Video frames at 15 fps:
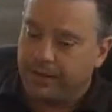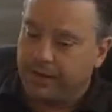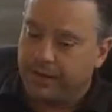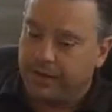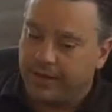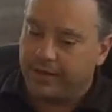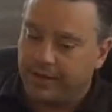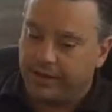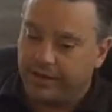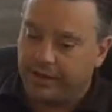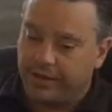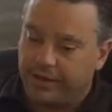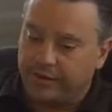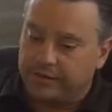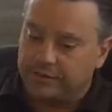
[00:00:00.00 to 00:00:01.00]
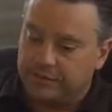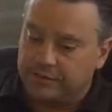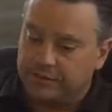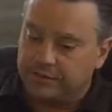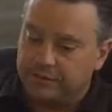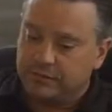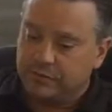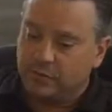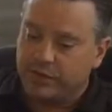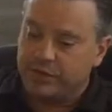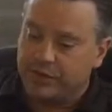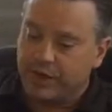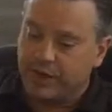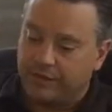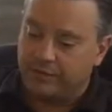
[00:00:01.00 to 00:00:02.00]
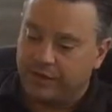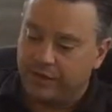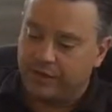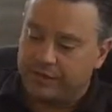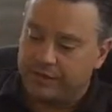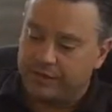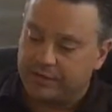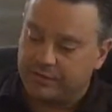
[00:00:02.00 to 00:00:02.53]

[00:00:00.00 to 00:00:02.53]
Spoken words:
And we should have that